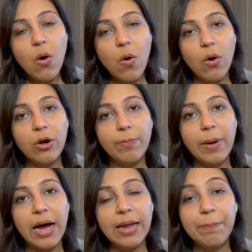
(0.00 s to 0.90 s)
or
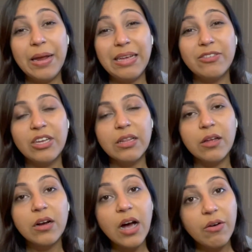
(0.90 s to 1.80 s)
by pasting
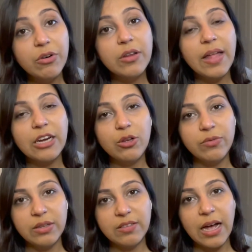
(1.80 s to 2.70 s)
the cover that
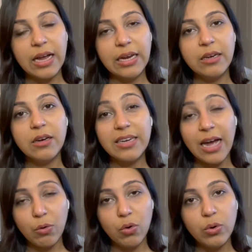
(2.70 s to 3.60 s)
you've designed,
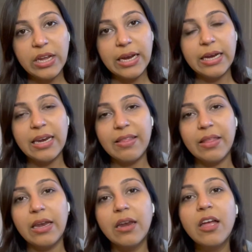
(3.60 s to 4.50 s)
downloading it, and
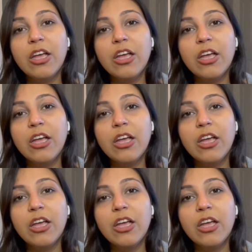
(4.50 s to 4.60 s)
then,